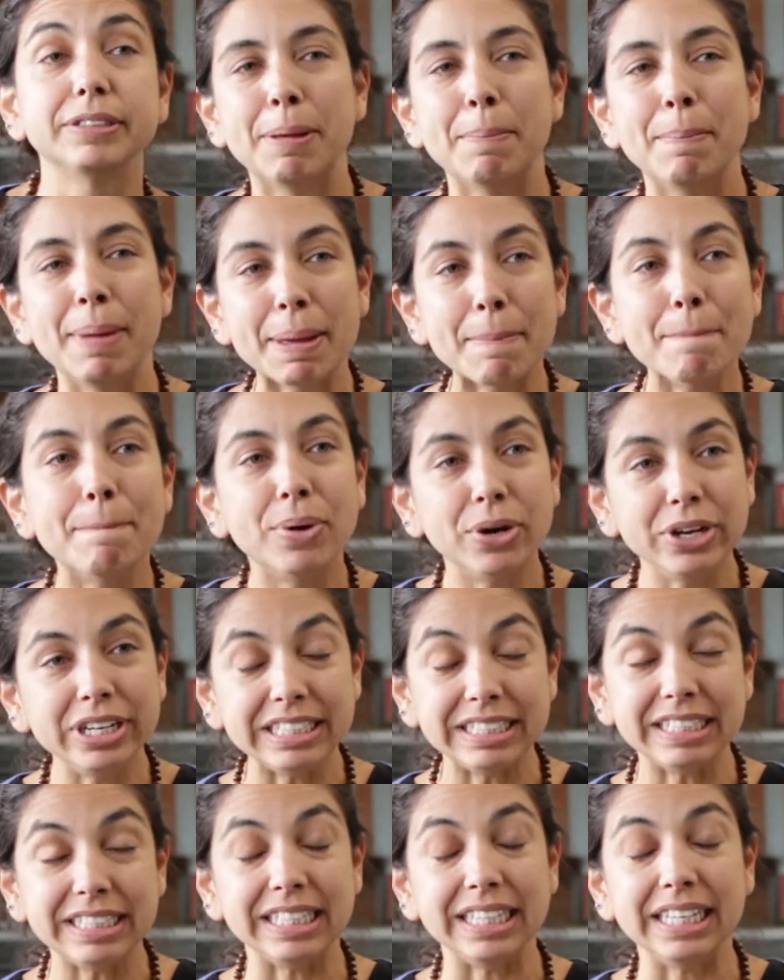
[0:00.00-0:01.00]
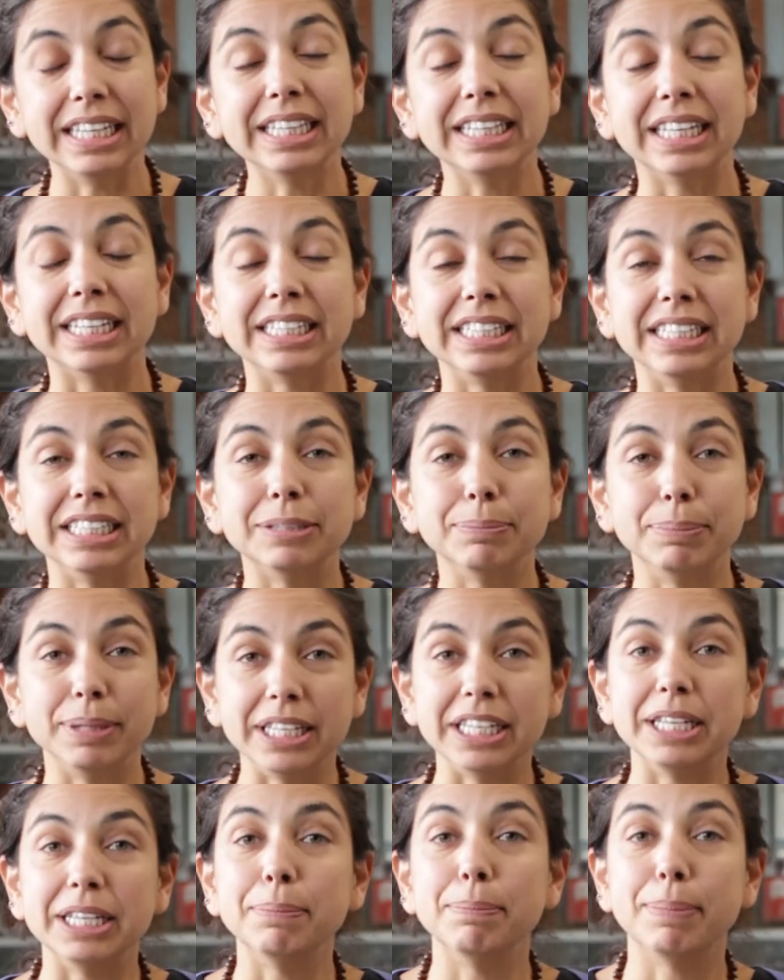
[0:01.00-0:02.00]
The main policy that is
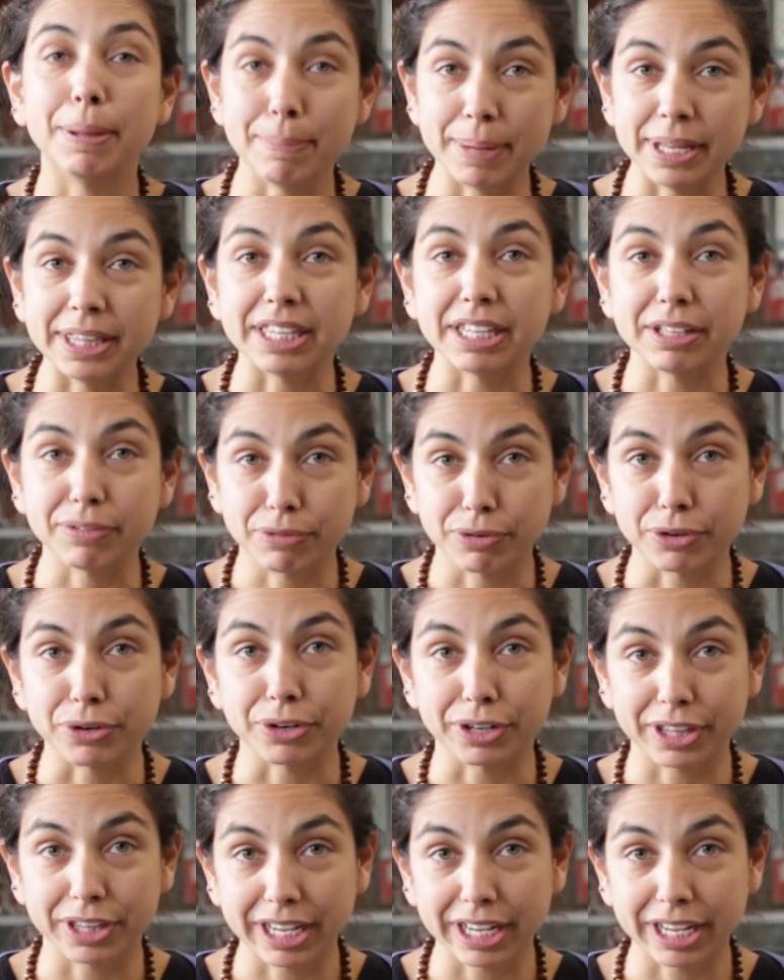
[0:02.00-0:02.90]
being implemented for